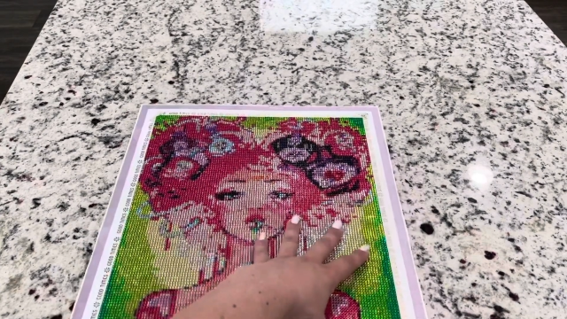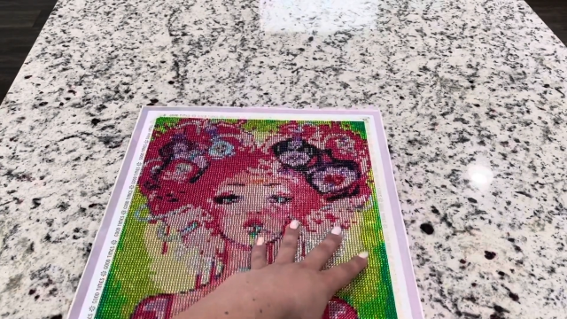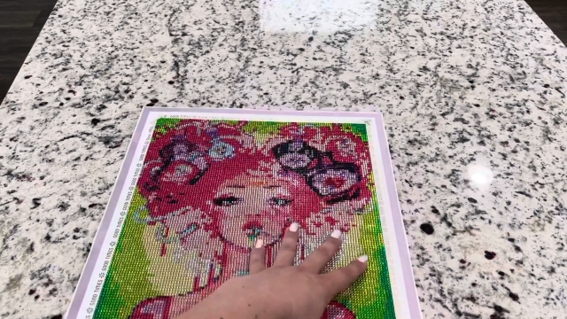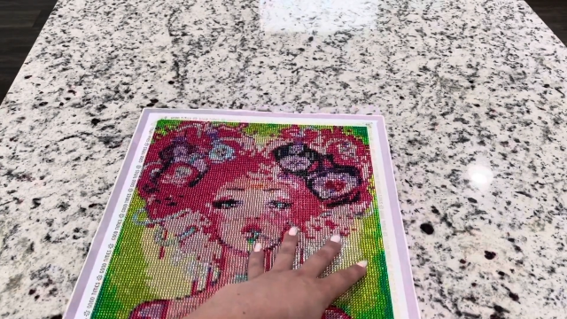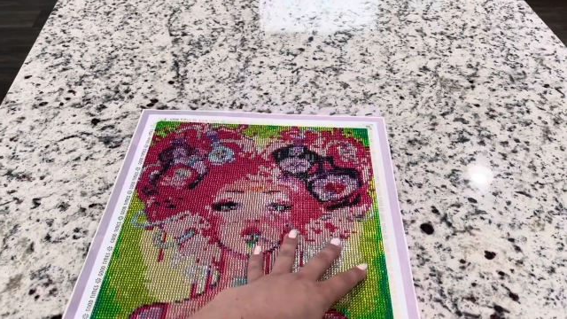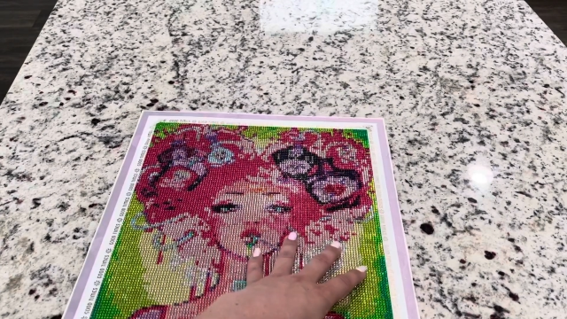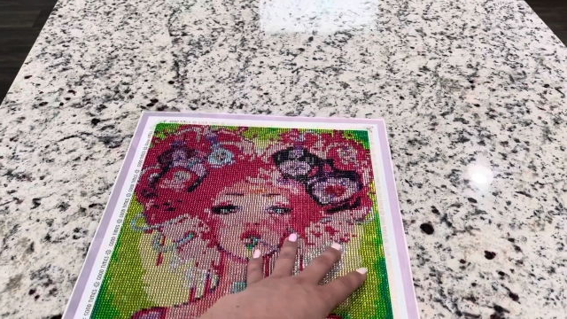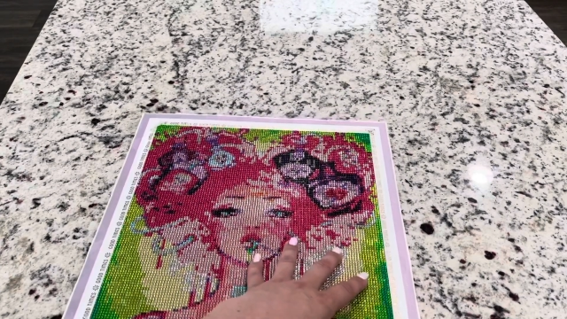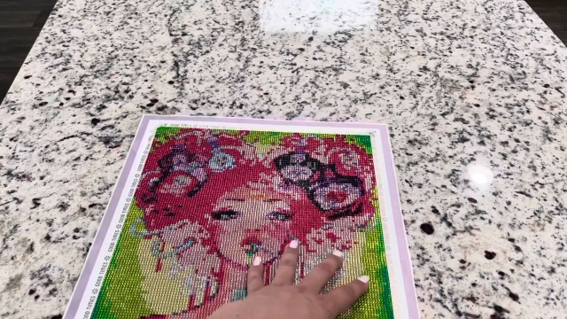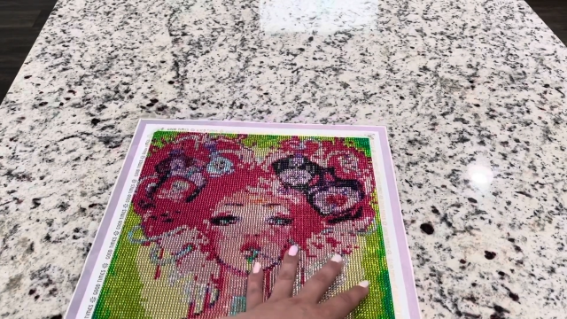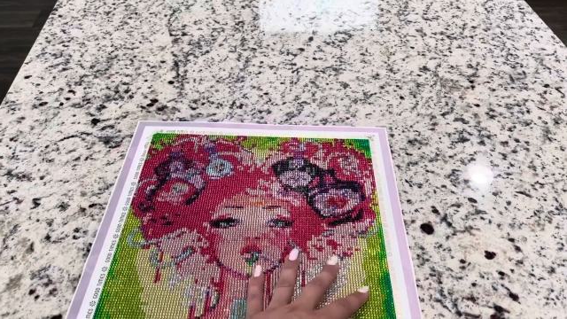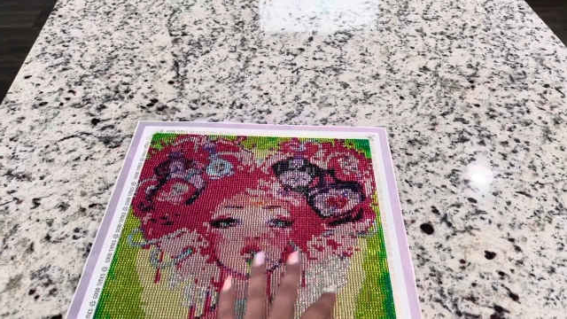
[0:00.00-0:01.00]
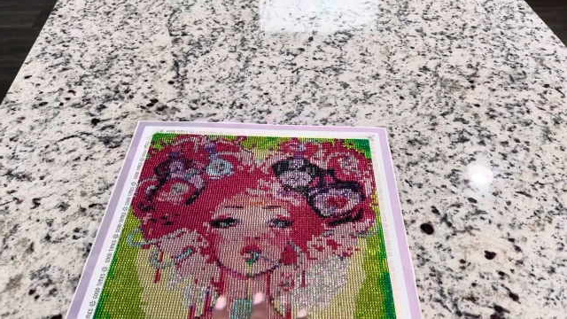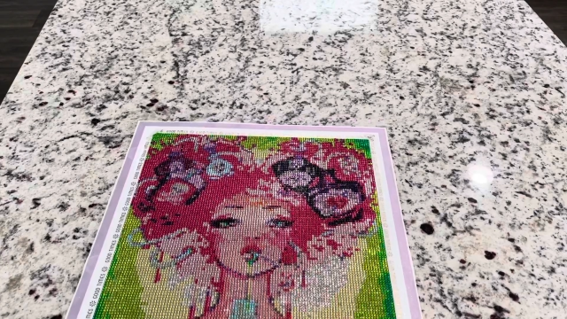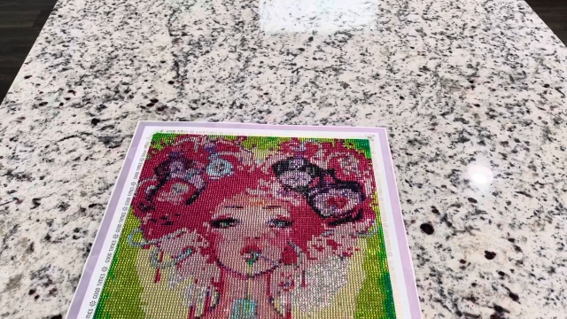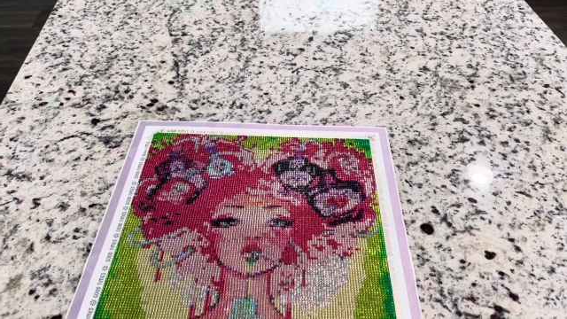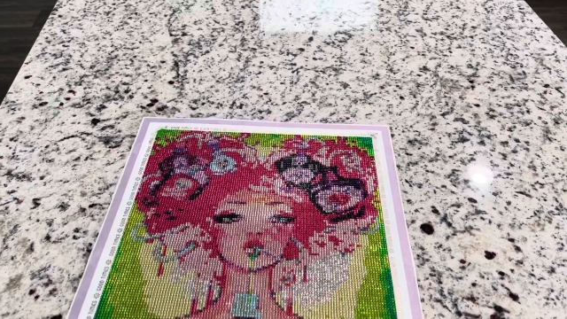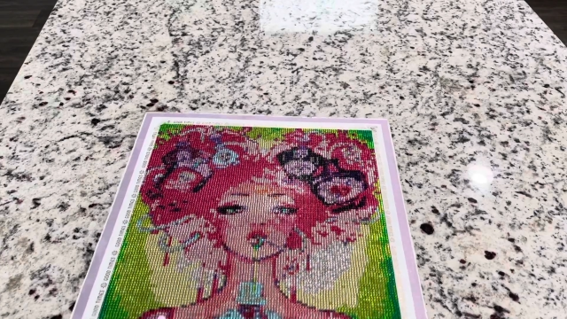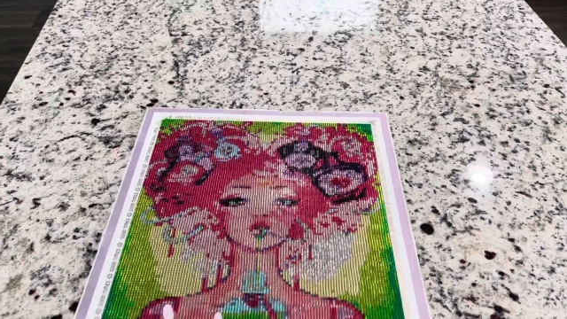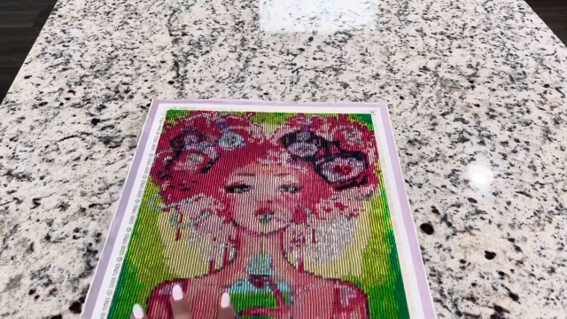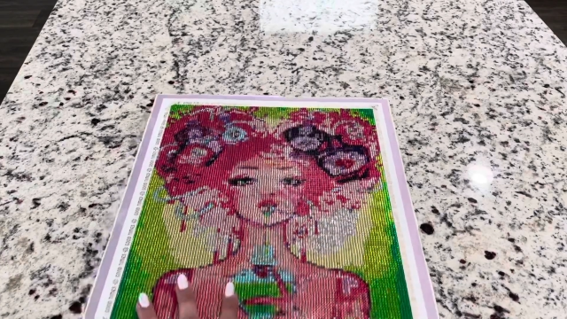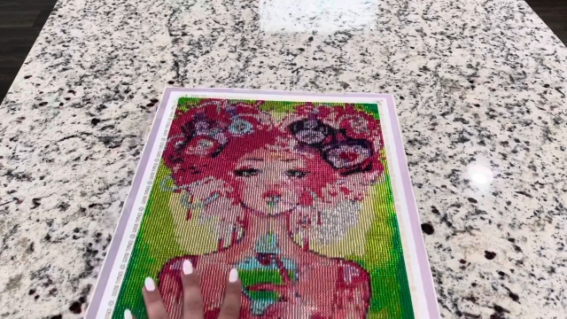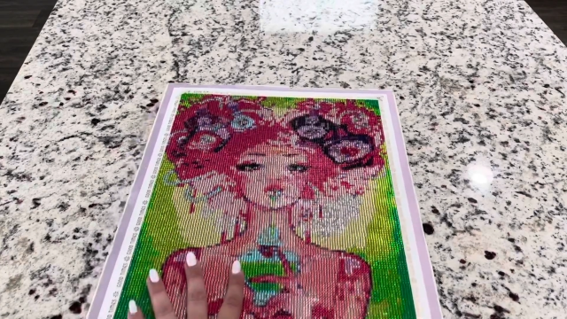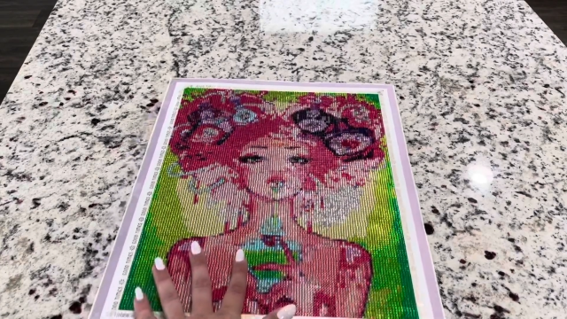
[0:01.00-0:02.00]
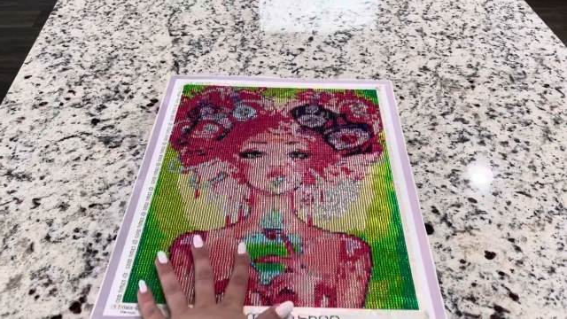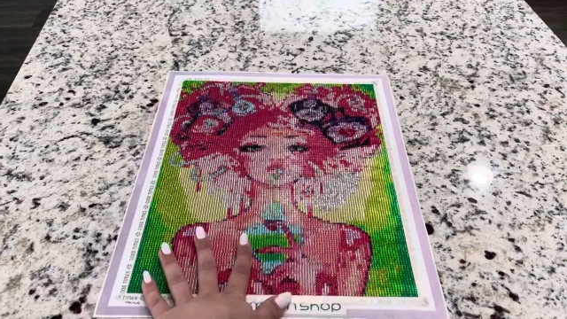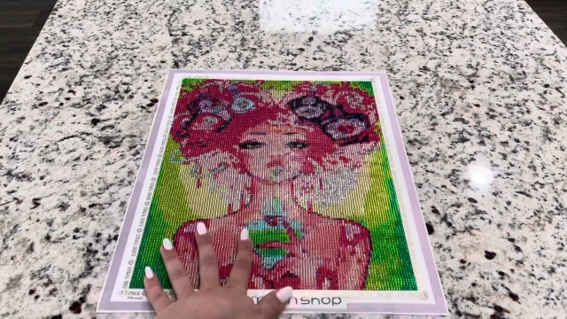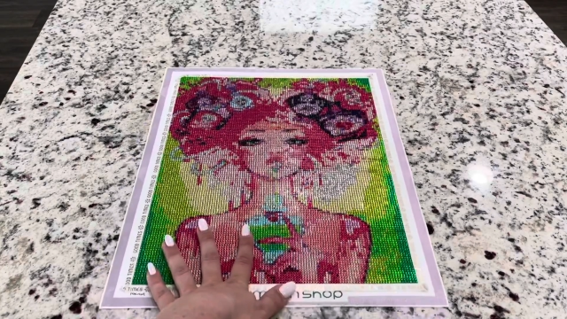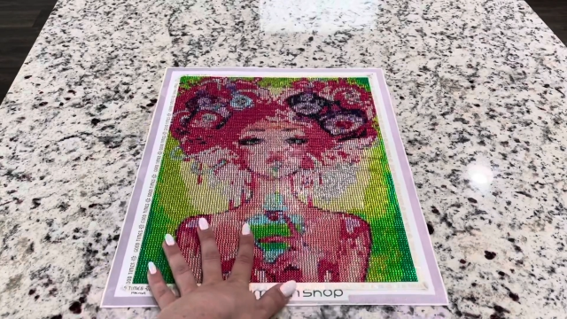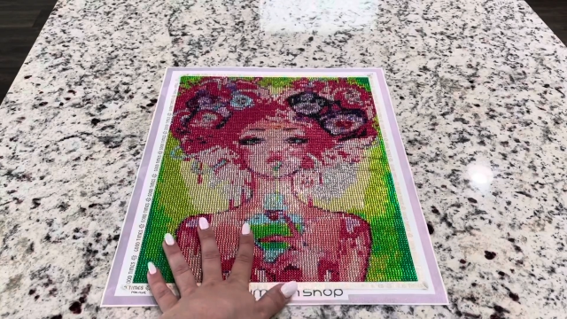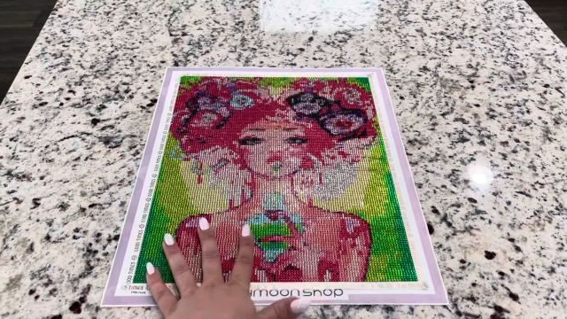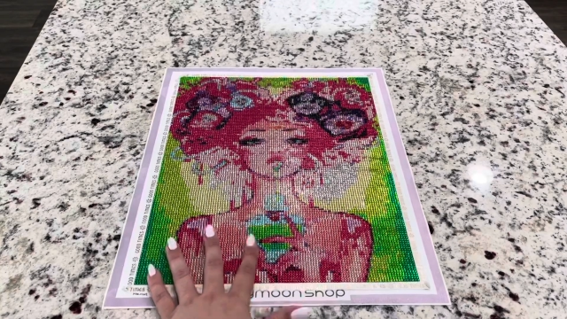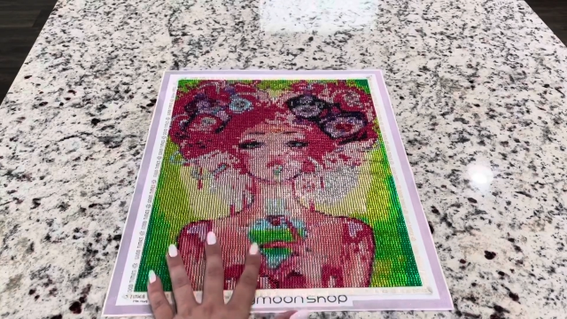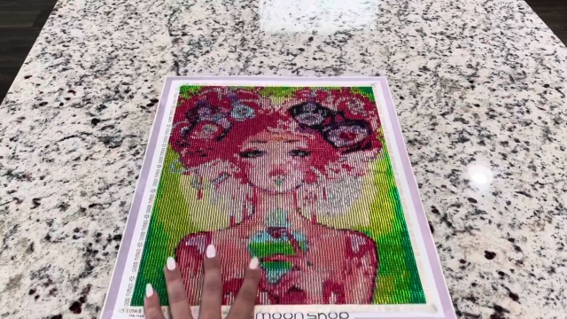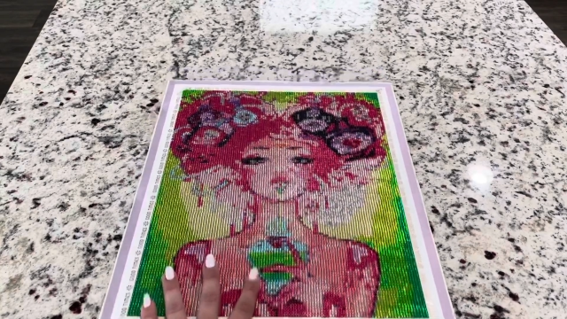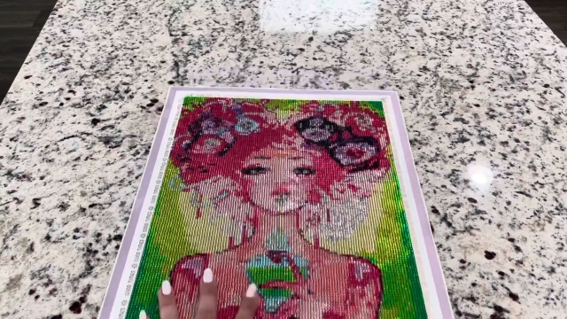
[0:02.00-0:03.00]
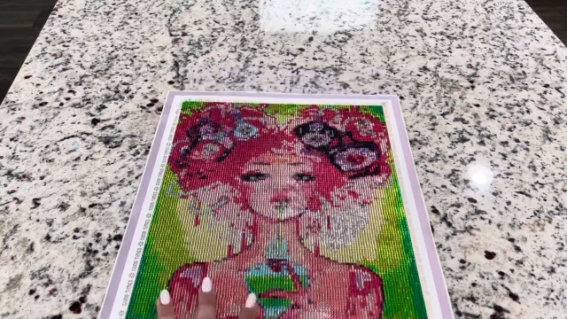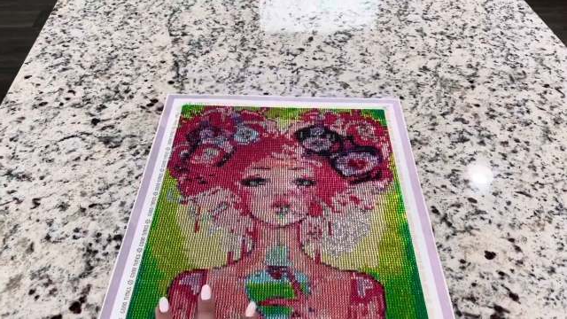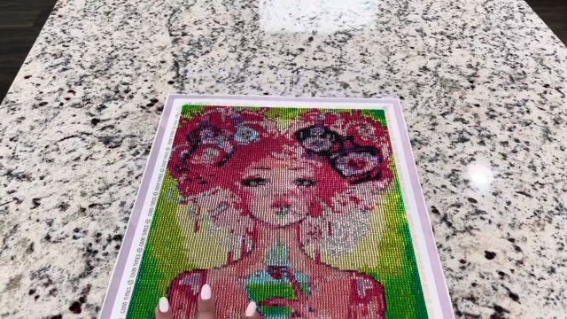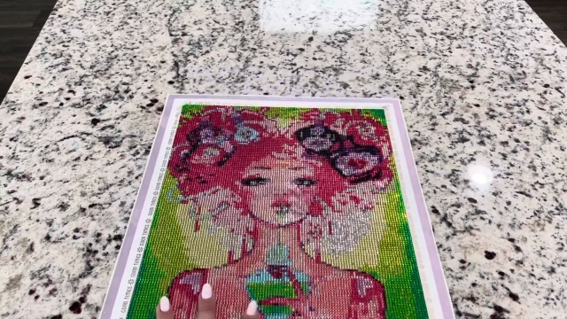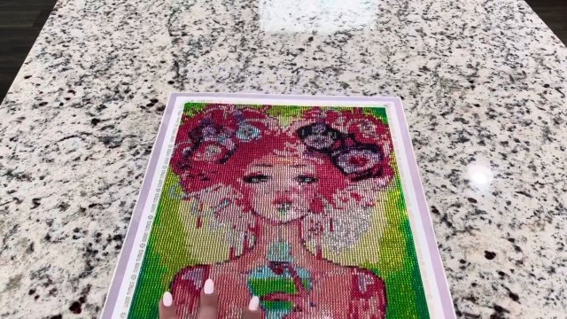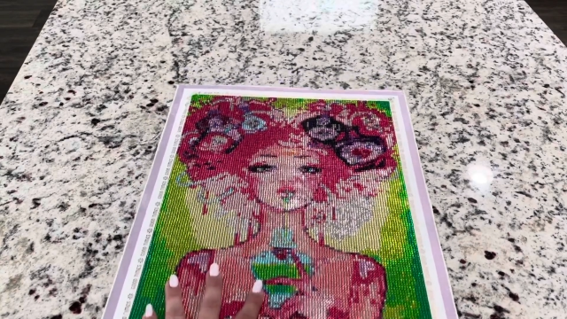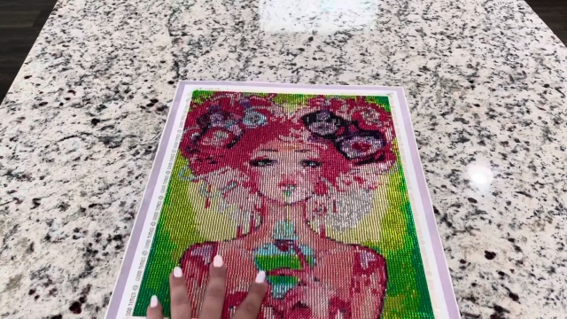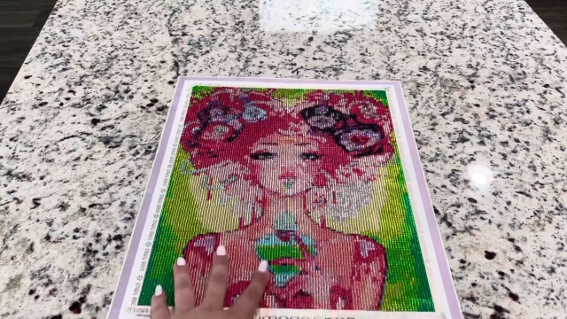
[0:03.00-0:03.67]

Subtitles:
[unreadable: no face in view]